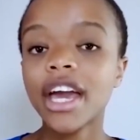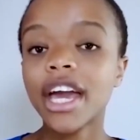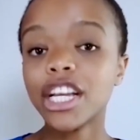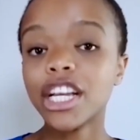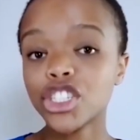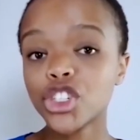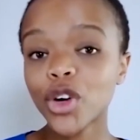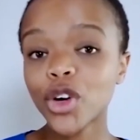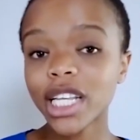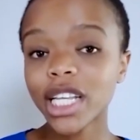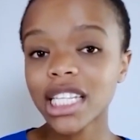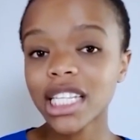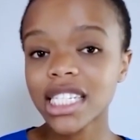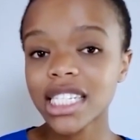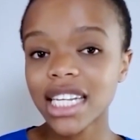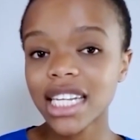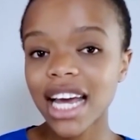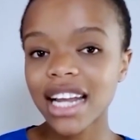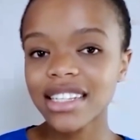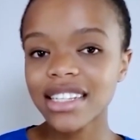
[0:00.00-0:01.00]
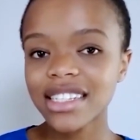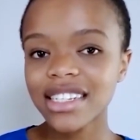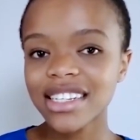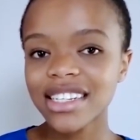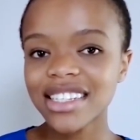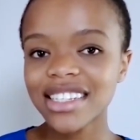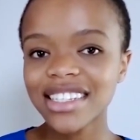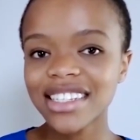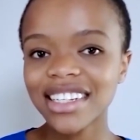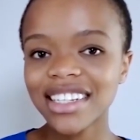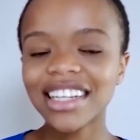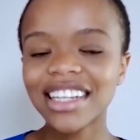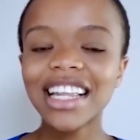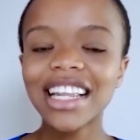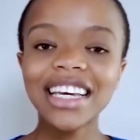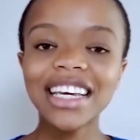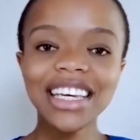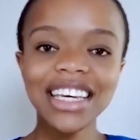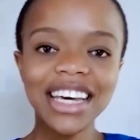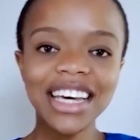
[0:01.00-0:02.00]
Enjoying this analysis?
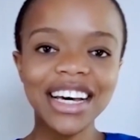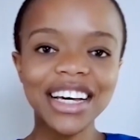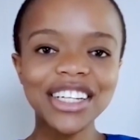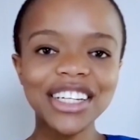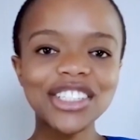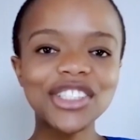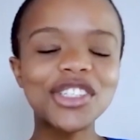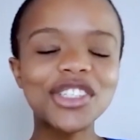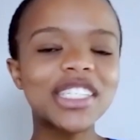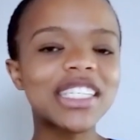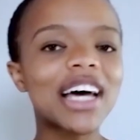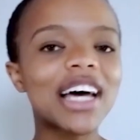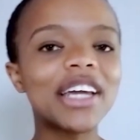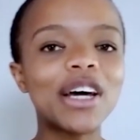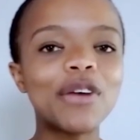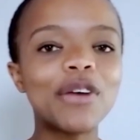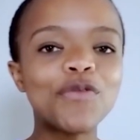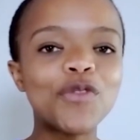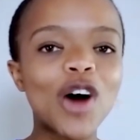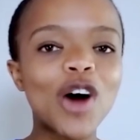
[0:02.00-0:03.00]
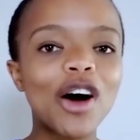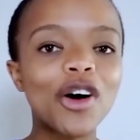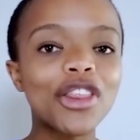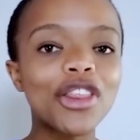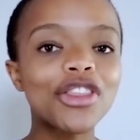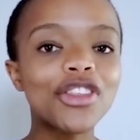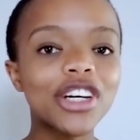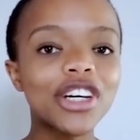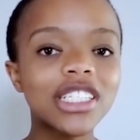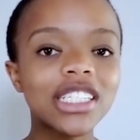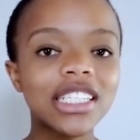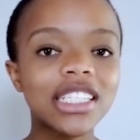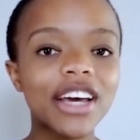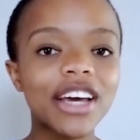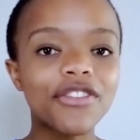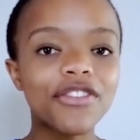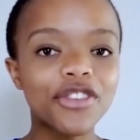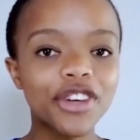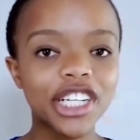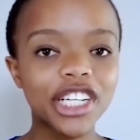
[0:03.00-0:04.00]
Click here to sign up for our
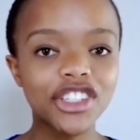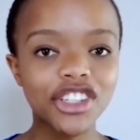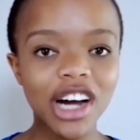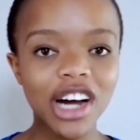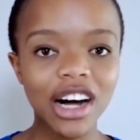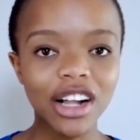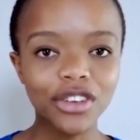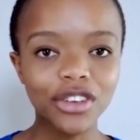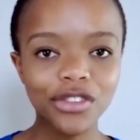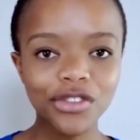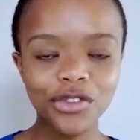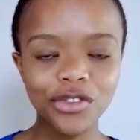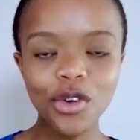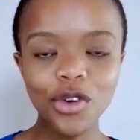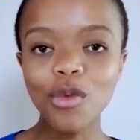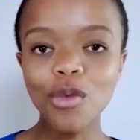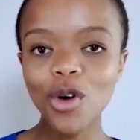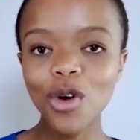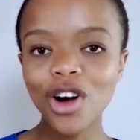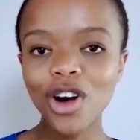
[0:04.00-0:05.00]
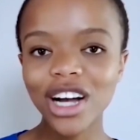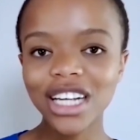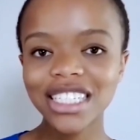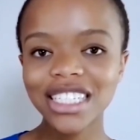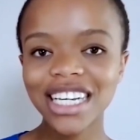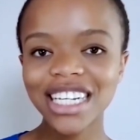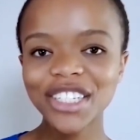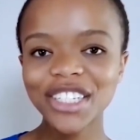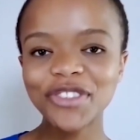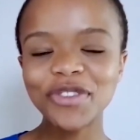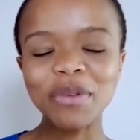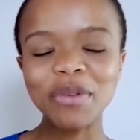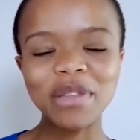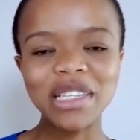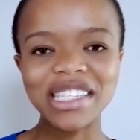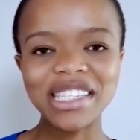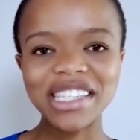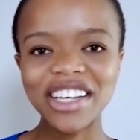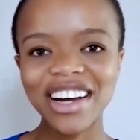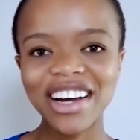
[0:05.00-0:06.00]
30-day free trial for more content from
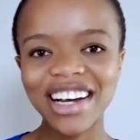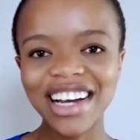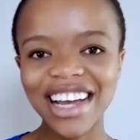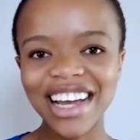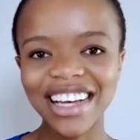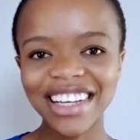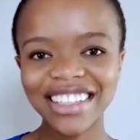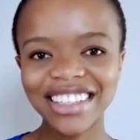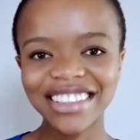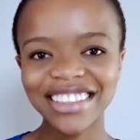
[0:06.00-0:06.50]
the CIA.